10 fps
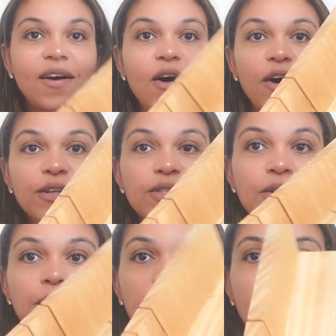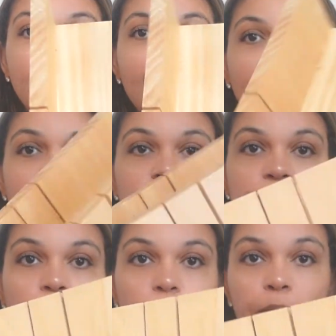also a
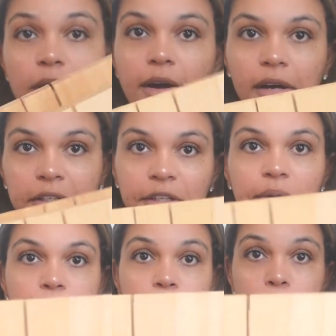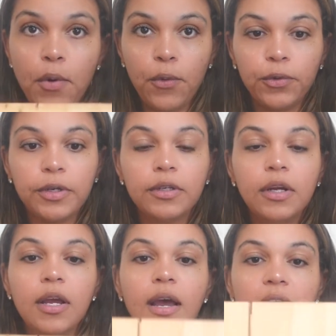soap cutter mold.
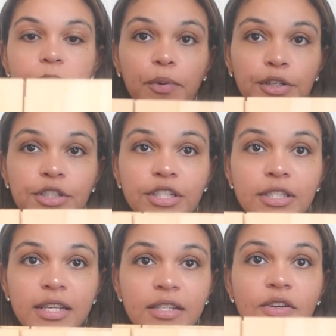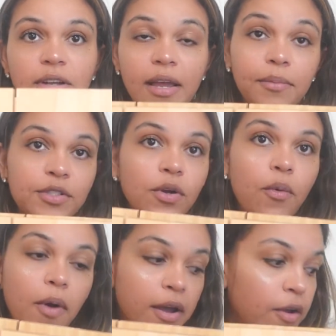I purchased this on Amazon
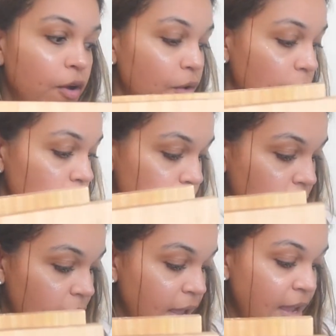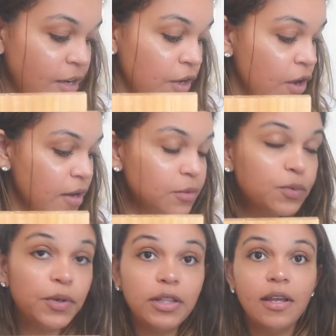a while ago, and it comes
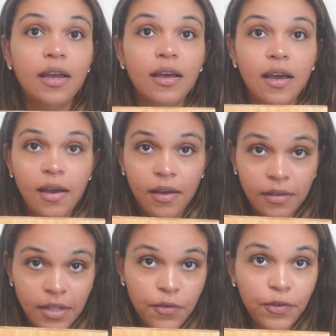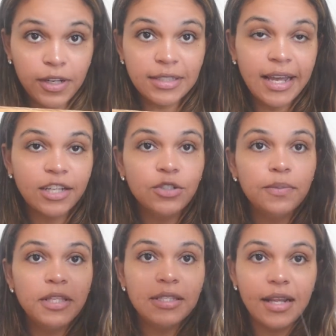with different
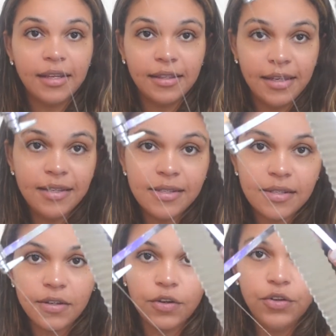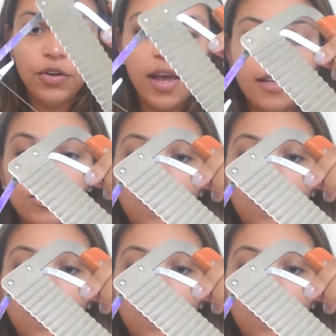attachments like this. It has a